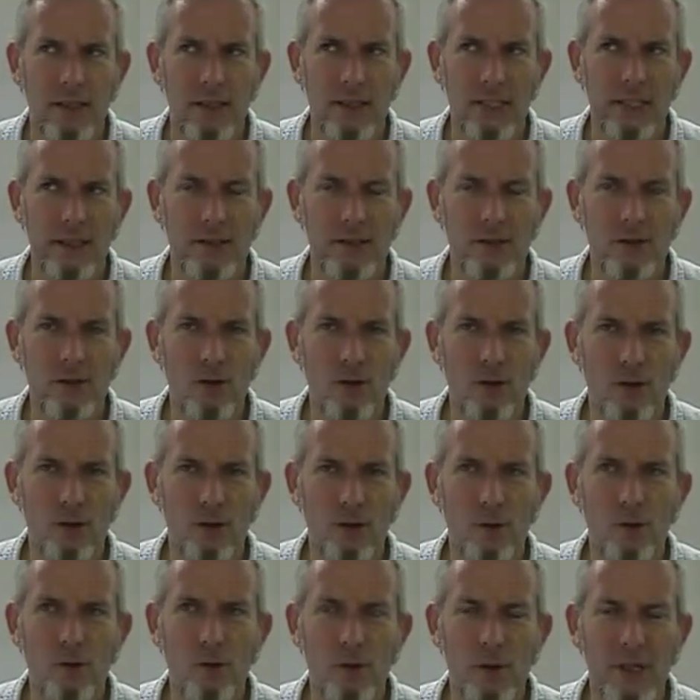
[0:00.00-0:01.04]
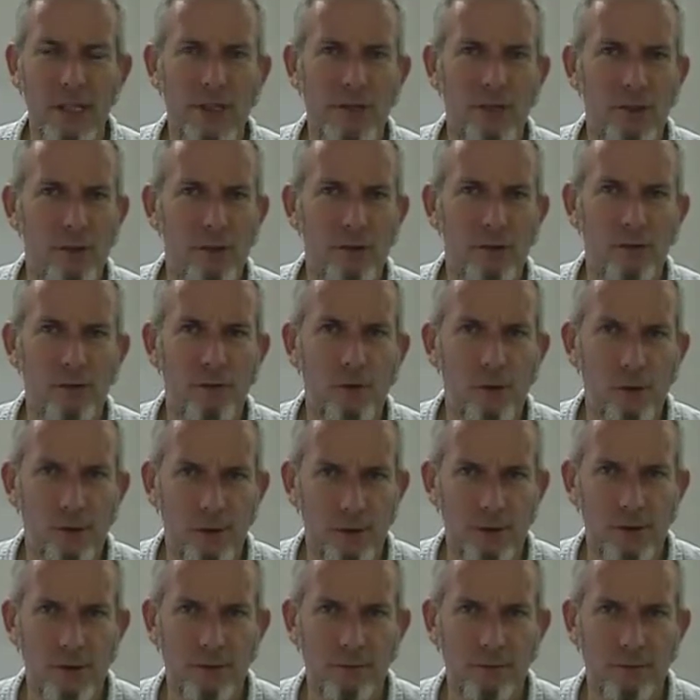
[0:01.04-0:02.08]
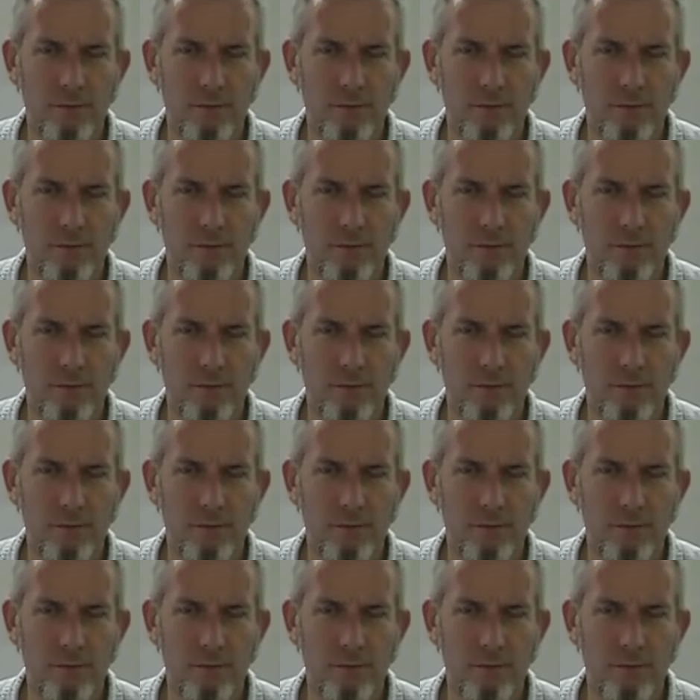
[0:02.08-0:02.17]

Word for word: it's not always your fault.